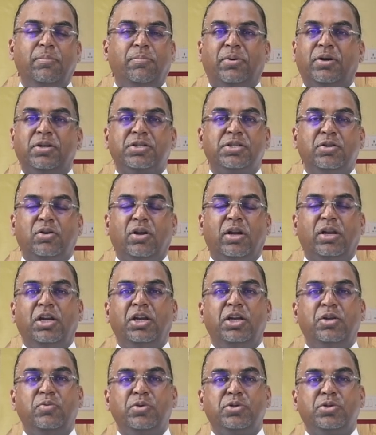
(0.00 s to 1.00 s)
person or an
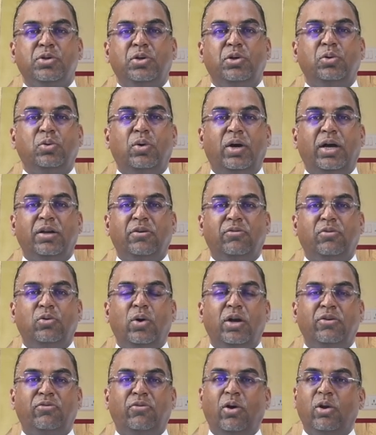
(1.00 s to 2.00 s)
individual who
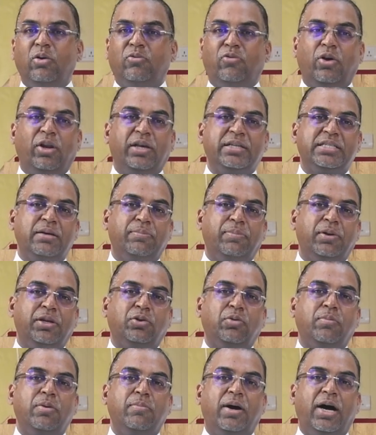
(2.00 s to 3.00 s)
I follow. For example, it
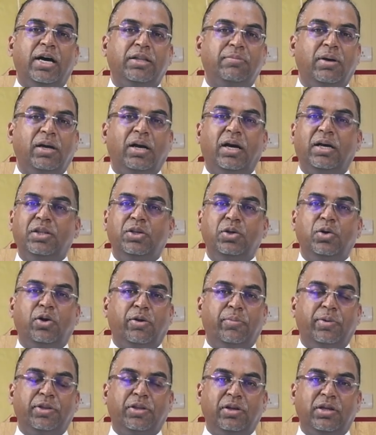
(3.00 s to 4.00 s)
could be Mahatma Gandhi or
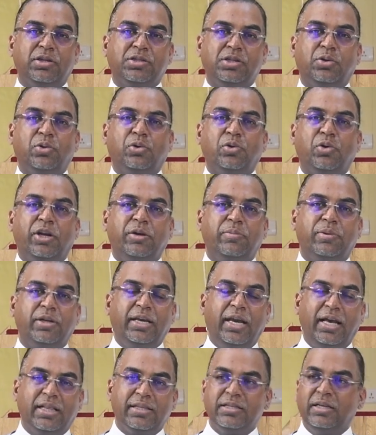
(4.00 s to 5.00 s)
Rabindranath Tagore or
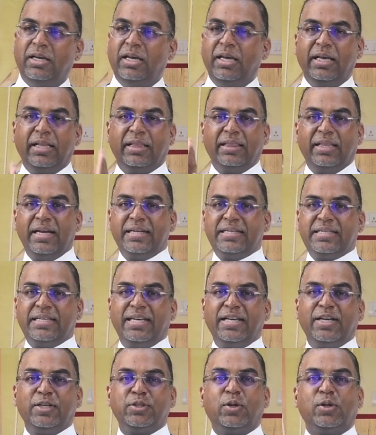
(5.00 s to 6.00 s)
anybody else. That
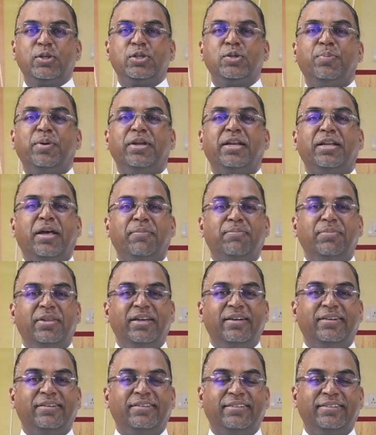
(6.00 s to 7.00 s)
saying is also pinned up
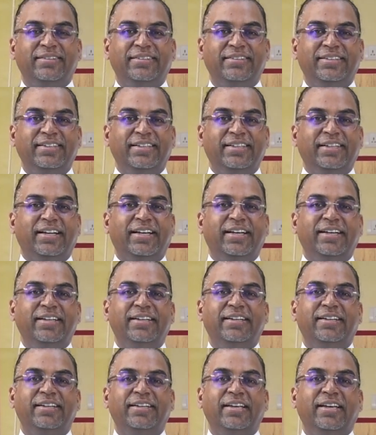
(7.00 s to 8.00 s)
there. Right?
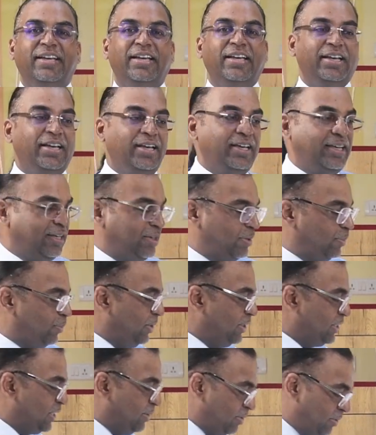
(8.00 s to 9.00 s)

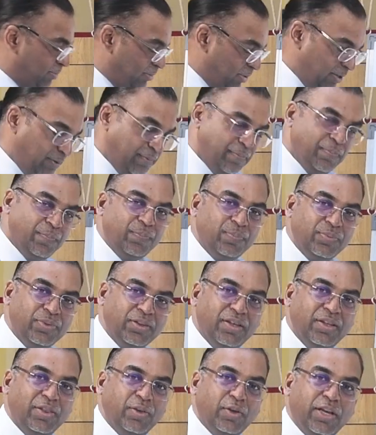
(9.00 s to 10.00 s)
Please remember,
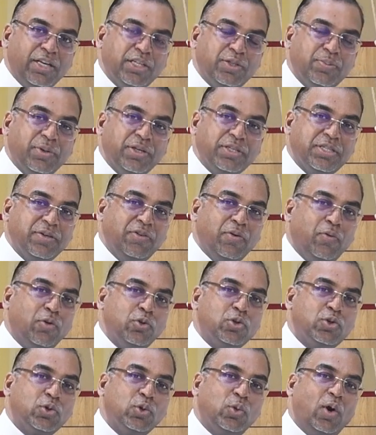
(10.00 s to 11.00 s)
they are expressive. They want
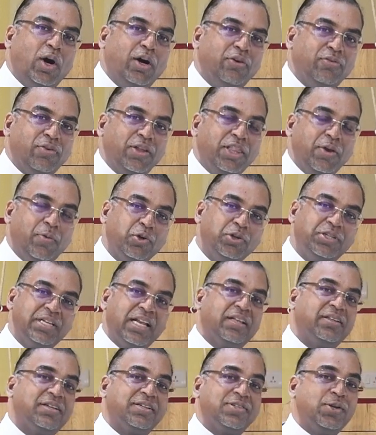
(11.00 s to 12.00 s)
to show off. They want to
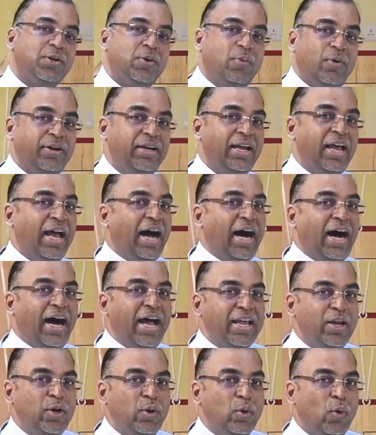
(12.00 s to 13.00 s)
tell others, you know what?
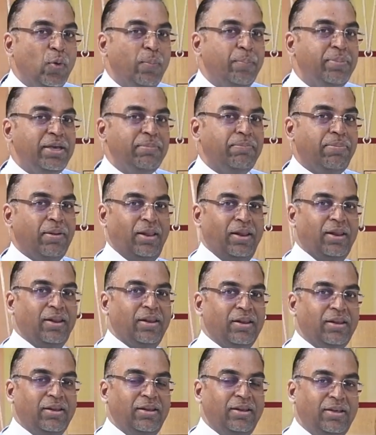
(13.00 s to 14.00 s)
I know
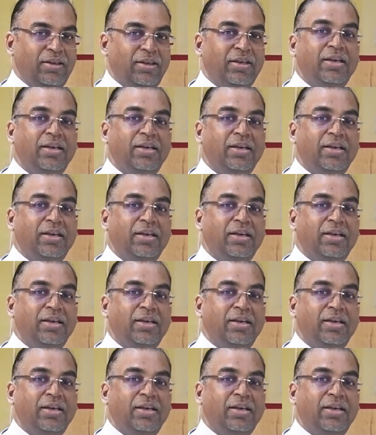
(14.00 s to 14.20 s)
people.